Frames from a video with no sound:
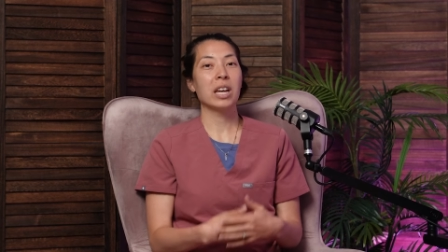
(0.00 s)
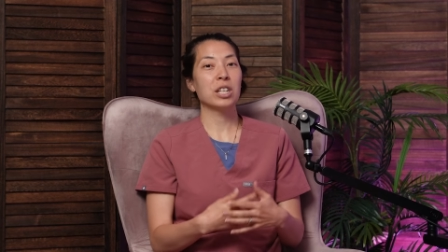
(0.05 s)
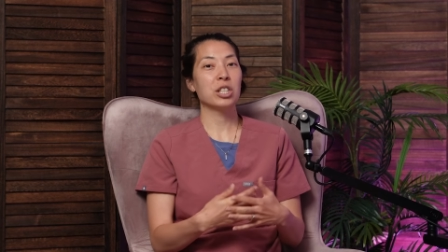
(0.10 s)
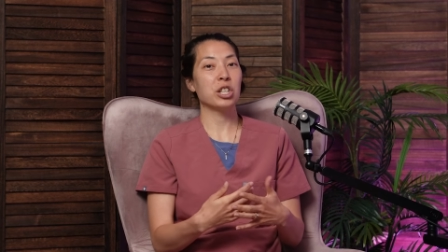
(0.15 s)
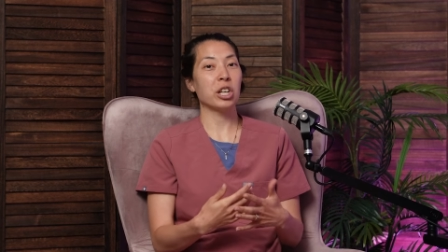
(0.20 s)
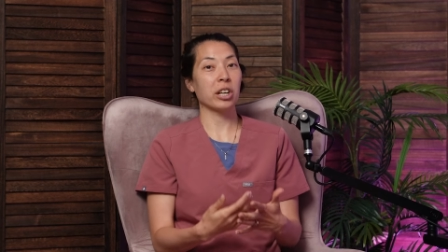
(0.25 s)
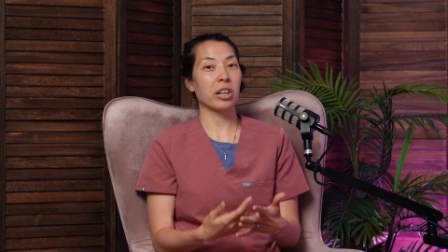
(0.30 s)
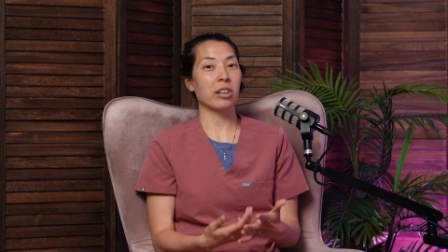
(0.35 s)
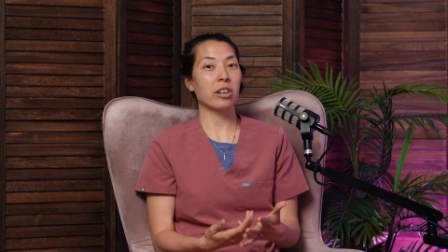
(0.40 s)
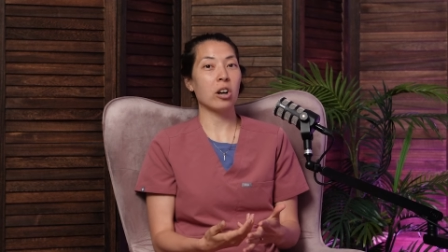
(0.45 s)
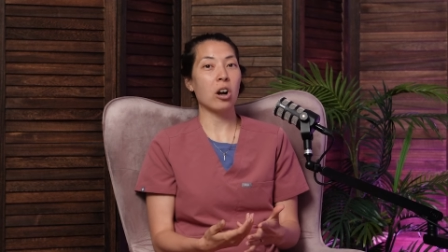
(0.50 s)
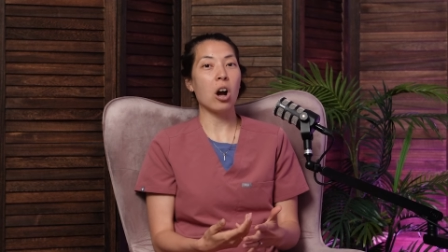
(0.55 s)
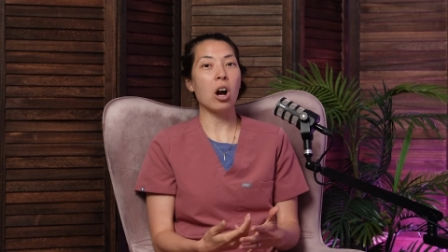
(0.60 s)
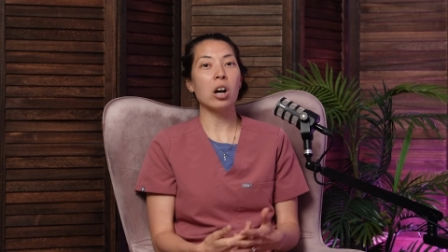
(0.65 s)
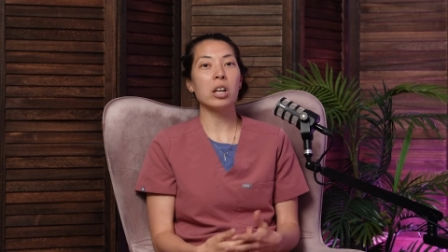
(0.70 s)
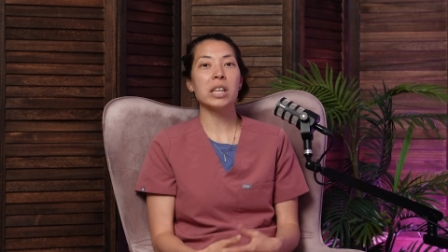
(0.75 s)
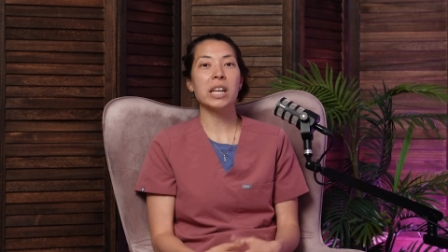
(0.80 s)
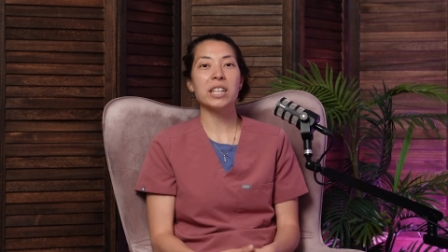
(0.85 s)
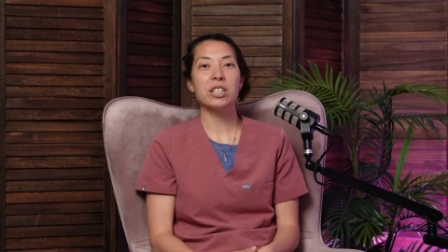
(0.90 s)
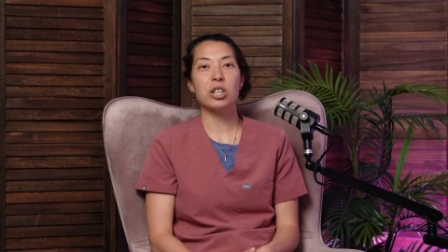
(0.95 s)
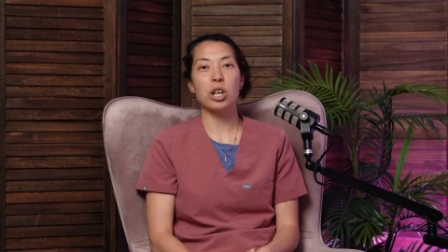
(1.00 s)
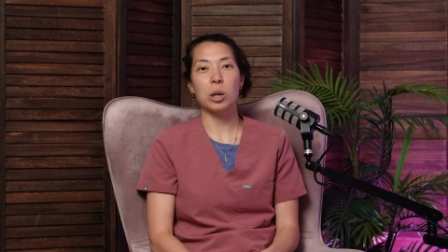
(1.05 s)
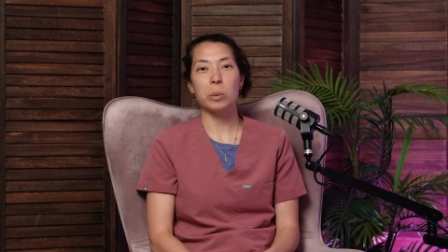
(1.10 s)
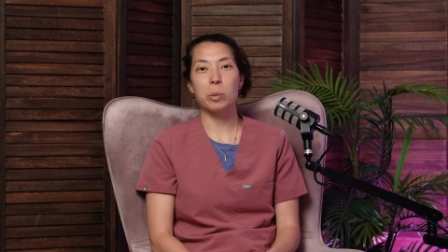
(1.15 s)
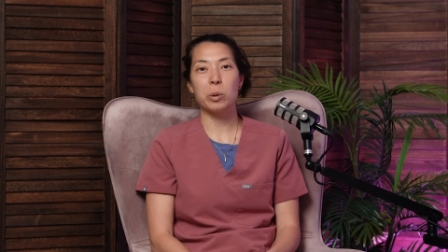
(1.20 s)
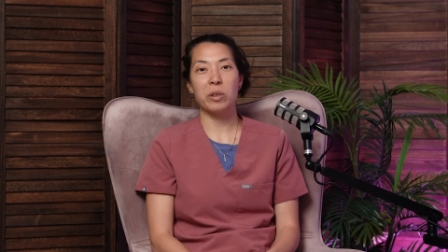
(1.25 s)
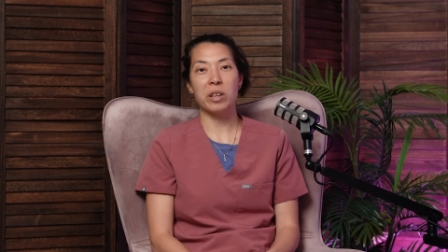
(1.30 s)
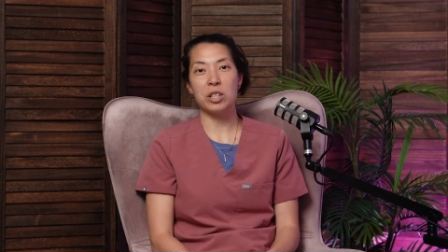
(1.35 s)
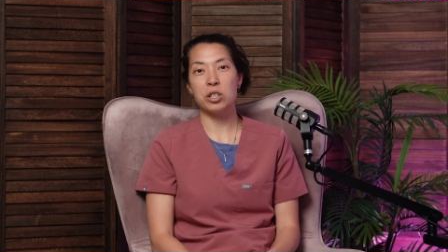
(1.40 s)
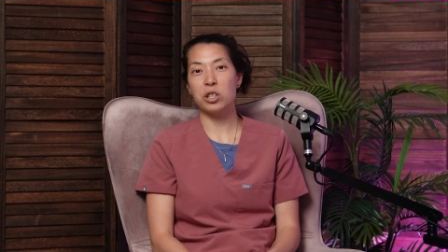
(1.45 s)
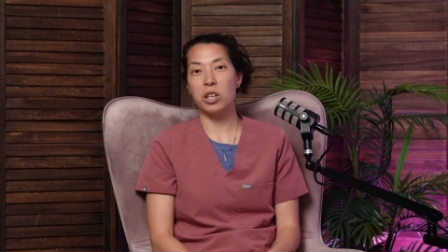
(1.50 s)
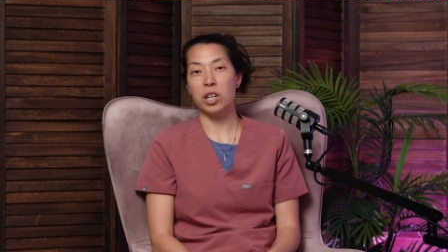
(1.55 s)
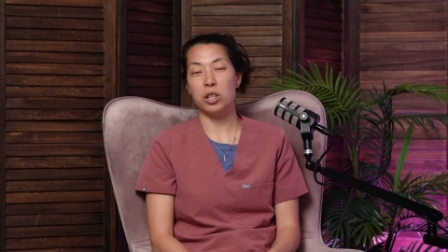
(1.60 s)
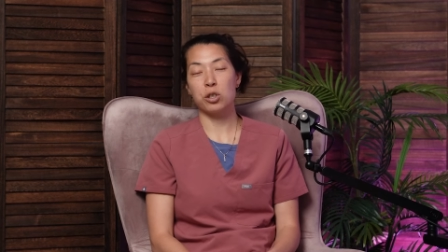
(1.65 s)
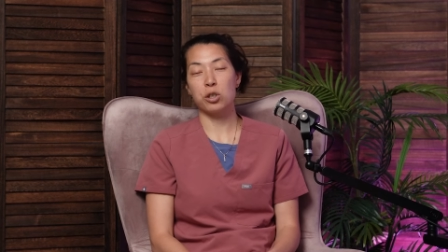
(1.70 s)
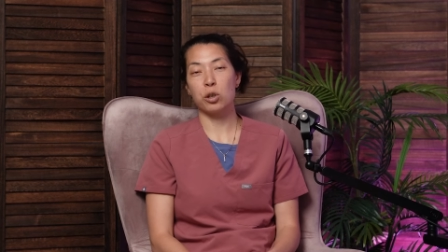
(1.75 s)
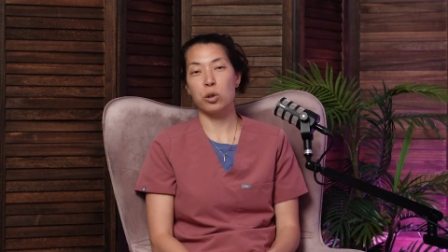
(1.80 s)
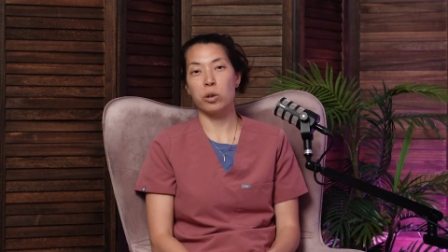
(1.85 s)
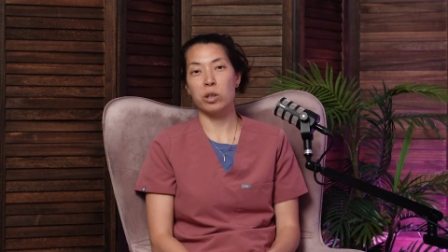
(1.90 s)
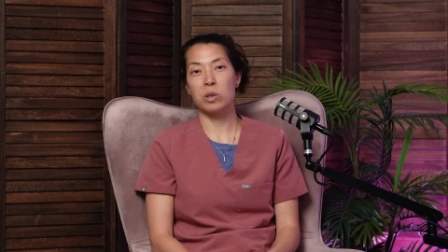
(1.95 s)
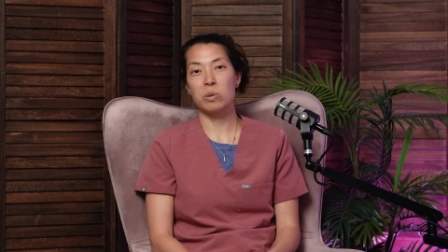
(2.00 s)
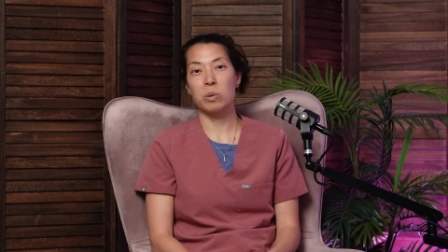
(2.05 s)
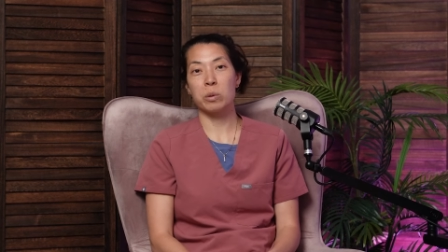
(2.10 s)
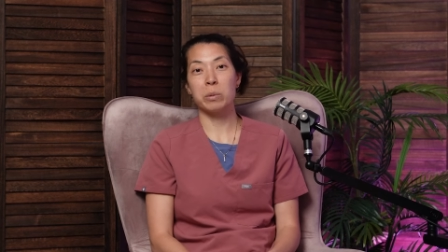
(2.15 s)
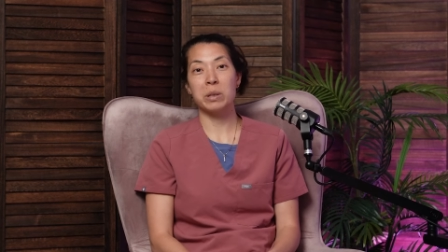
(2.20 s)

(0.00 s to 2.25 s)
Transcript: check out our online childbirth education course where